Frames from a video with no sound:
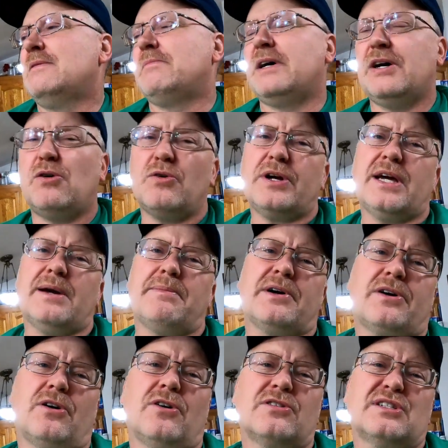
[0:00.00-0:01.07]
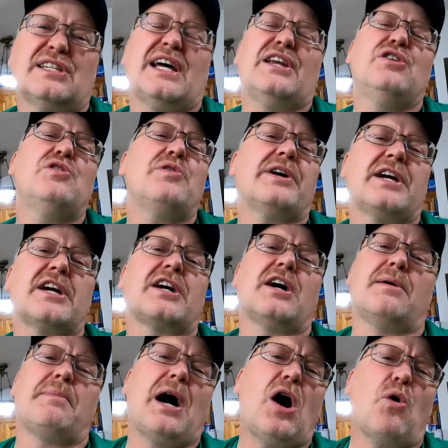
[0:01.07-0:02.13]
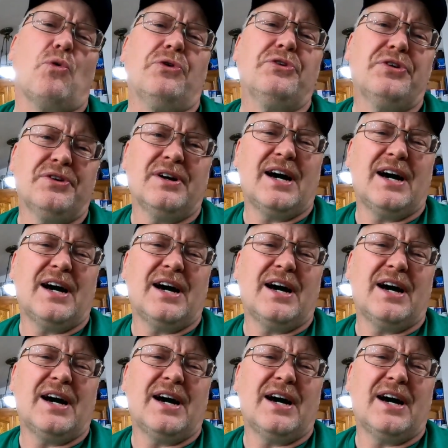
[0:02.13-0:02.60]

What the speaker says: my own chemicals, because I knew it could come out.